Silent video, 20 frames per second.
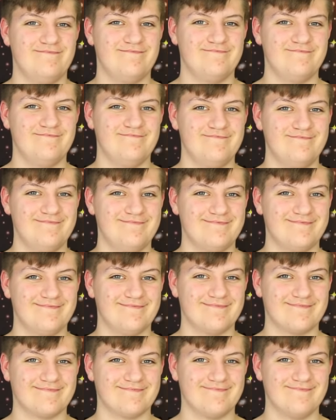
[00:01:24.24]

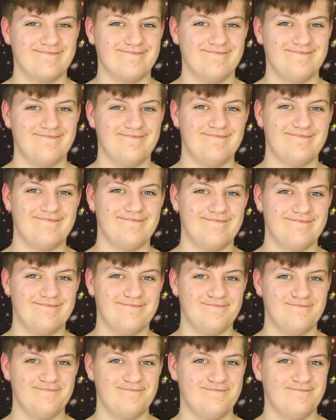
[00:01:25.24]

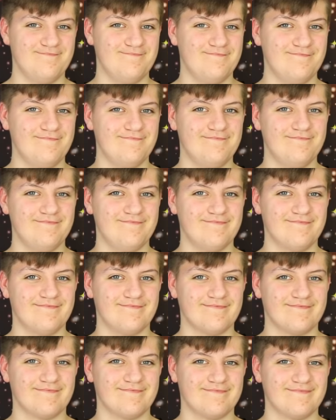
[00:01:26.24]

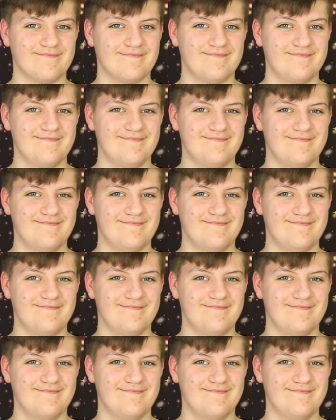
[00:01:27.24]
(silent)